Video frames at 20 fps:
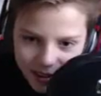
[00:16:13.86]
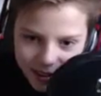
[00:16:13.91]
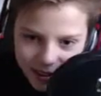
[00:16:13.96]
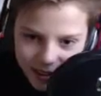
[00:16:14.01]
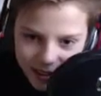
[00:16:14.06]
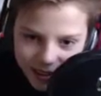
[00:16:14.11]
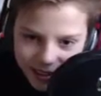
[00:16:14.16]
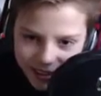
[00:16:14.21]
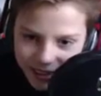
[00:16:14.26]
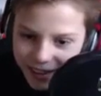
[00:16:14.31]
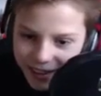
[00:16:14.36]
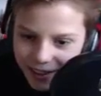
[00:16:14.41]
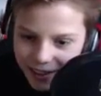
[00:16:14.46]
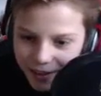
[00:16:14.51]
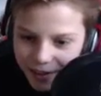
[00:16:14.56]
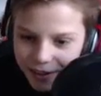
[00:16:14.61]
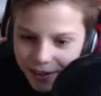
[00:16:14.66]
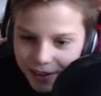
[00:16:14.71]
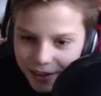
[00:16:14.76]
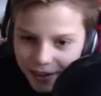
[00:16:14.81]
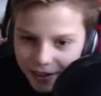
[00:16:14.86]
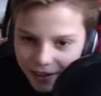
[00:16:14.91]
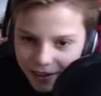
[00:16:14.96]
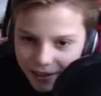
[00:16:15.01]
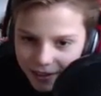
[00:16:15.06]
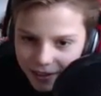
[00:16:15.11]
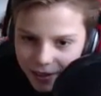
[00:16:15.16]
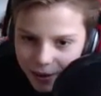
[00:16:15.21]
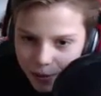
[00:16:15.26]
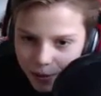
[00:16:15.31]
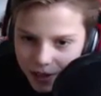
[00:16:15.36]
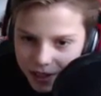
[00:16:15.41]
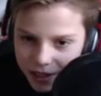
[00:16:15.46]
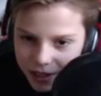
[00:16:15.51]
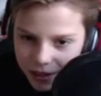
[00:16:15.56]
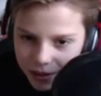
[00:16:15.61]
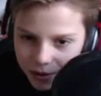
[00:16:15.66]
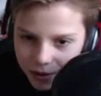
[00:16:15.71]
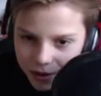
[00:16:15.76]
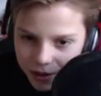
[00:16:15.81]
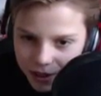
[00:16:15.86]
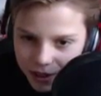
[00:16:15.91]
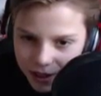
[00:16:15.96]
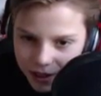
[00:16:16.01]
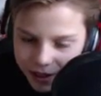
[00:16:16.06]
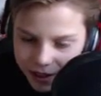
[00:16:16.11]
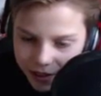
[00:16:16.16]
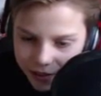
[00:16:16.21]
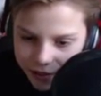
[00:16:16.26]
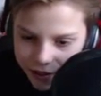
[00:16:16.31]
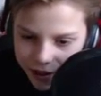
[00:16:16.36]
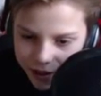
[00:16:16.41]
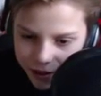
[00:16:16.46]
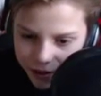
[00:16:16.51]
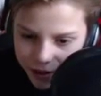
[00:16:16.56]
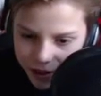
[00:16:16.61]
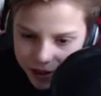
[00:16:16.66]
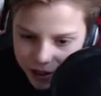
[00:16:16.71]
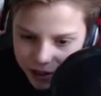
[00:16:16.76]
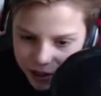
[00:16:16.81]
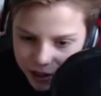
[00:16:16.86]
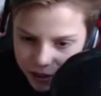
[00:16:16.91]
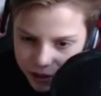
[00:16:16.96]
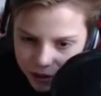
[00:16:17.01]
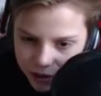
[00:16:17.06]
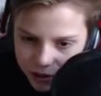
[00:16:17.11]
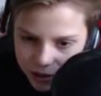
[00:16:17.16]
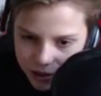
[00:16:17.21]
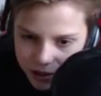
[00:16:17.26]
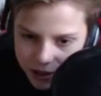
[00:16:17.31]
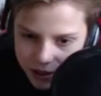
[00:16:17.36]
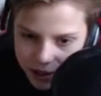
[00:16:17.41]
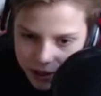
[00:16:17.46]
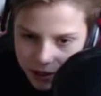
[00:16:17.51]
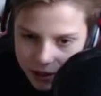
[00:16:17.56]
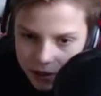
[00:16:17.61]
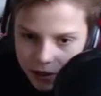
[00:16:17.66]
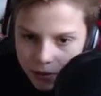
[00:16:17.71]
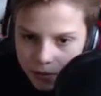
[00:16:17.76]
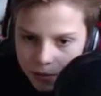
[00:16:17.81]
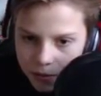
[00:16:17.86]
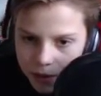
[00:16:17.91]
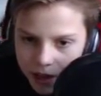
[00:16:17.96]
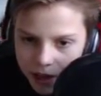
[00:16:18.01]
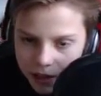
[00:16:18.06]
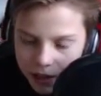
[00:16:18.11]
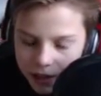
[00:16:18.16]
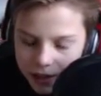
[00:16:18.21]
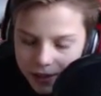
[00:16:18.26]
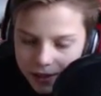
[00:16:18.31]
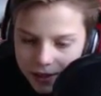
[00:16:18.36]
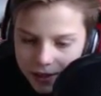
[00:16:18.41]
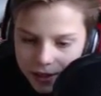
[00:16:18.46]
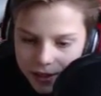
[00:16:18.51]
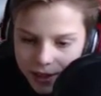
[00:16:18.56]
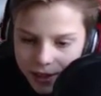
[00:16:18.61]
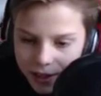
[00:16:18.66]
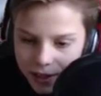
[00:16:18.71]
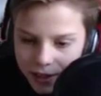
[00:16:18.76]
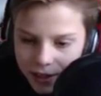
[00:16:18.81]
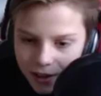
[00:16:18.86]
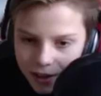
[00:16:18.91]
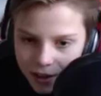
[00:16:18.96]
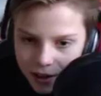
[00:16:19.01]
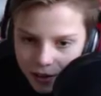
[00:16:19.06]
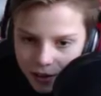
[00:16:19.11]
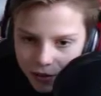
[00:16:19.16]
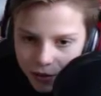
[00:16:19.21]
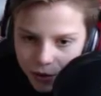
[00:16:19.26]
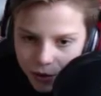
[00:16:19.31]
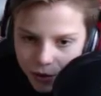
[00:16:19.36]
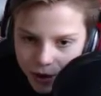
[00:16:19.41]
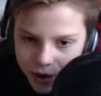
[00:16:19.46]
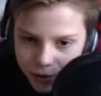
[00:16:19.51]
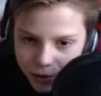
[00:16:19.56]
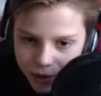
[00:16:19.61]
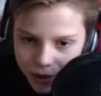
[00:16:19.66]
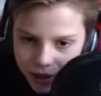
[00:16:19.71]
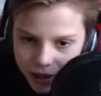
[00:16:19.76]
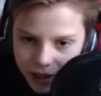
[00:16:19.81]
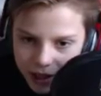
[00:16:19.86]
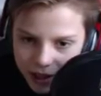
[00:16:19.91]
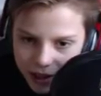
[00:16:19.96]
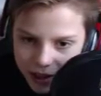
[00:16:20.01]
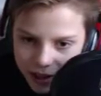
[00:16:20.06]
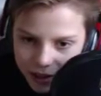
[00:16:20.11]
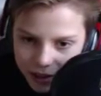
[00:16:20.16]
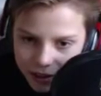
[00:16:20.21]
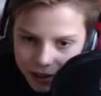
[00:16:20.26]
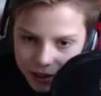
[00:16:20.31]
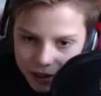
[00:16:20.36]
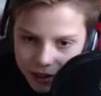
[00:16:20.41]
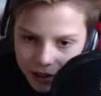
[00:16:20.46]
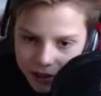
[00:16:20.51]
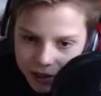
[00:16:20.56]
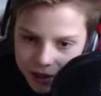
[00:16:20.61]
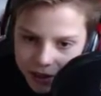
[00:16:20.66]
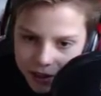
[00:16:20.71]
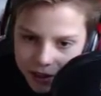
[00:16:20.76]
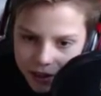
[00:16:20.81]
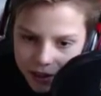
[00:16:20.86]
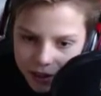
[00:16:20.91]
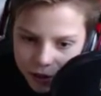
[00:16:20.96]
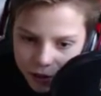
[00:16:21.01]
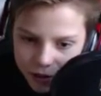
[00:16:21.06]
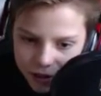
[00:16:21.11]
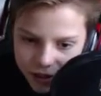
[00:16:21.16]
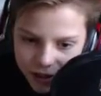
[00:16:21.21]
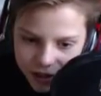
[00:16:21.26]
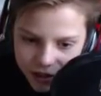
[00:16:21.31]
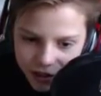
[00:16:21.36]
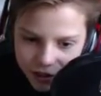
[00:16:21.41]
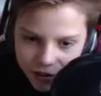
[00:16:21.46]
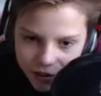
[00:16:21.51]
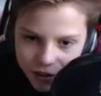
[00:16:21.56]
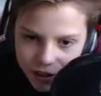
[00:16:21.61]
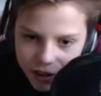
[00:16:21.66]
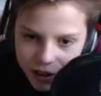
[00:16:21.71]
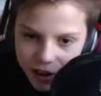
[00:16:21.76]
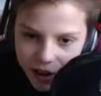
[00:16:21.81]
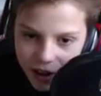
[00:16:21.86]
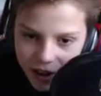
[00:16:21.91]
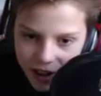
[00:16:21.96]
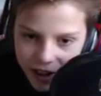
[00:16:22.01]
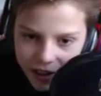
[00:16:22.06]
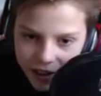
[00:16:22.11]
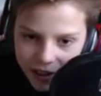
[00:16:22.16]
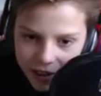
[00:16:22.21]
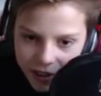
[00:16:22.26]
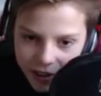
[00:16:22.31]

Yeah, I, I wish there was like a thing where you could choose like paintings. Always wanted that, like the, using the different dye.